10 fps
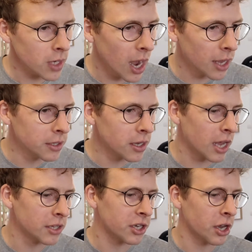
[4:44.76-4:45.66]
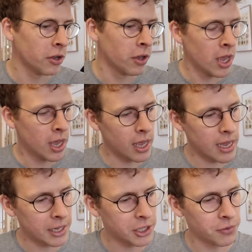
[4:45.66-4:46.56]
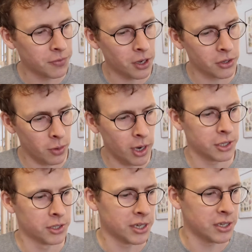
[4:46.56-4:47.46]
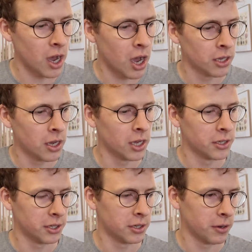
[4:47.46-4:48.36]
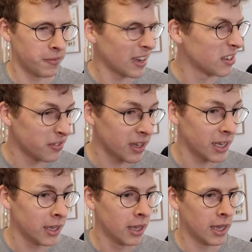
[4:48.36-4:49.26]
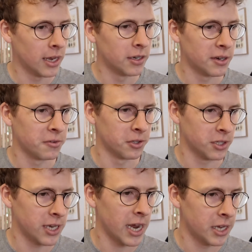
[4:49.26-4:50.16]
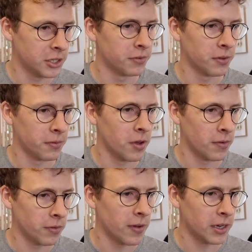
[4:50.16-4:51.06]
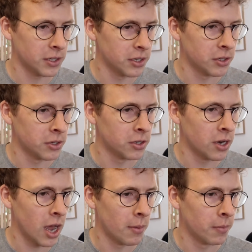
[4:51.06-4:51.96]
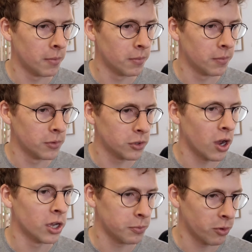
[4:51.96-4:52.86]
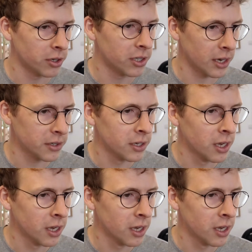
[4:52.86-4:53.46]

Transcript: And so each of those questions is answered effectively in a different stage of the vaccine trials process.